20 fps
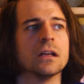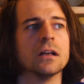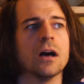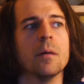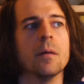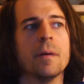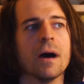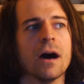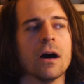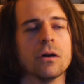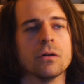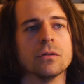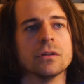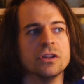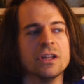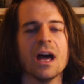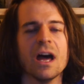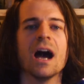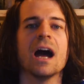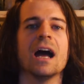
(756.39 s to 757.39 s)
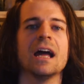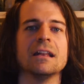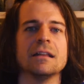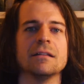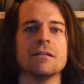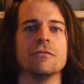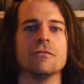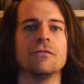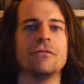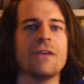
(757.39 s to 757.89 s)
about
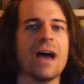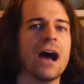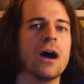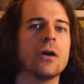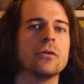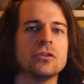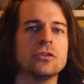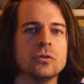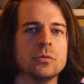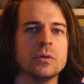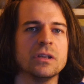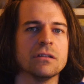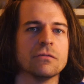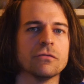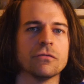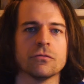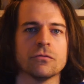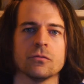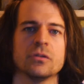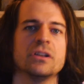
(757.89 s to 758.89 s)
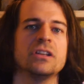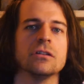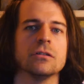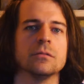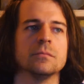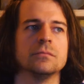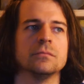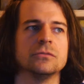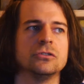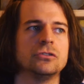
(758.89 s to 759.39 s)
not valuing
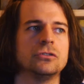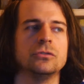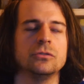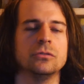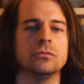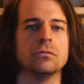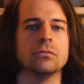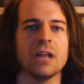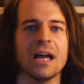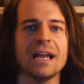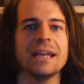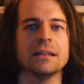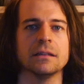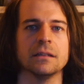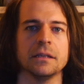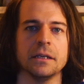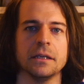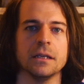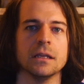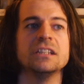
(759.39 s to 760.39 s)
freedom too lightly.